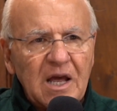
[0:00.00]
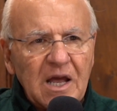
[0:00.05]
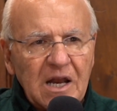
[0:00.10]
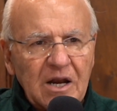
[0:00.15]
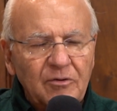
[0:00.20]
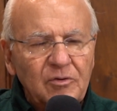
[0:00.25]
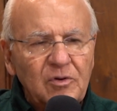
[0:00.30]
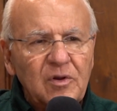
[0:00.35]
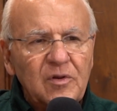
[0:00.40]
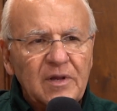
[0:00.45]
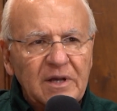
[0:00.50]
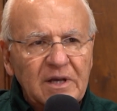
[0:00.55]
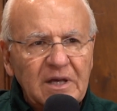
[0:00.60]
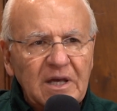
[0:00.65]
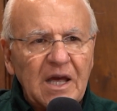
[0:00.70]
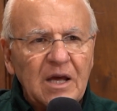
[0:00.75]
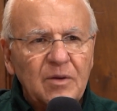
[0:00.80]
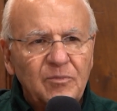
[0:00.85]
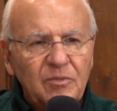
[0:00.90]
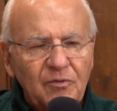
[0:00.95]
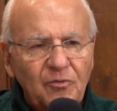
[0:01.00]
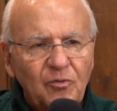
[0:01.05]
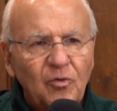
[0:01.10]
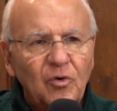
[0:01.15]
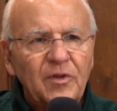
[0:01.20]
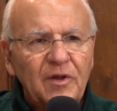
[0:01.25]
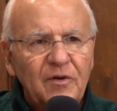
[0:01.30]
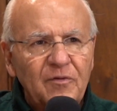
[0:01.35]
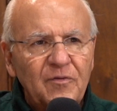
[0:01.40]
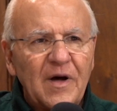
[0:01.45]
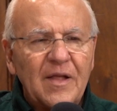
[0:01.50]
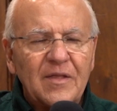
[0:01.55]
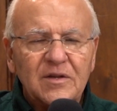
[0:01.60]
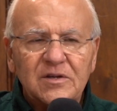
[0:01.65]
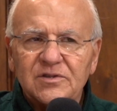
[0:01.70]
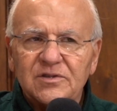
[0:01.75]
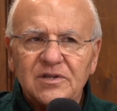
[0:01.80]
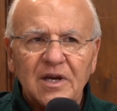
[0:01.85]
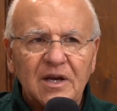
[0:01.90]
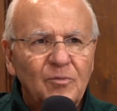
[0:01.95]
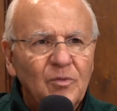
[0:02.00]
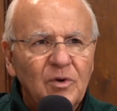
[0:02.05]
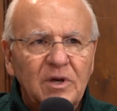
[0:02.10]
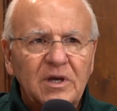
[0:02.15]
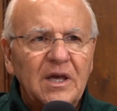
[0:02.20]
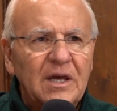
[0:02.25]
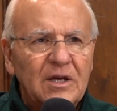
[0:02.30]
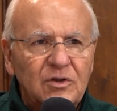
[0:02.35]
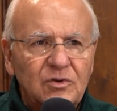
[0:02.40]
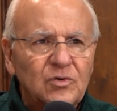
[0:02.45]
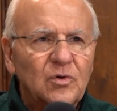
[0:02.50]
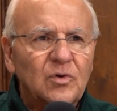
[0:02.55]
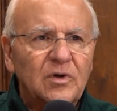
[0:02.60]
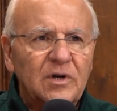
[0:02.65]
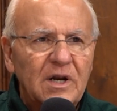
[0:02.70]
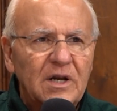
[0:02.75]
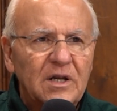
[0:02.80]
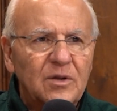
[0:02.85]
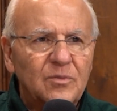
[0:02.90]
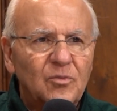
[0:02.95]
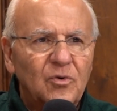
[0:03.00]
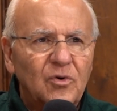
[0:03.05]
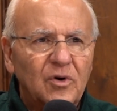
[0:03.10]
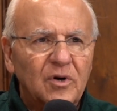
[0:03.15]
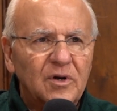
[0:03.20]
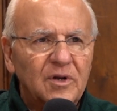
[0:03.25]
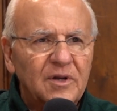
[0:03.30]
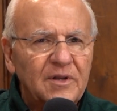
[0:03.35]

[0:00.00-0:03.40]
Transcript: and everything they can before they finally say, we can't do it anymore.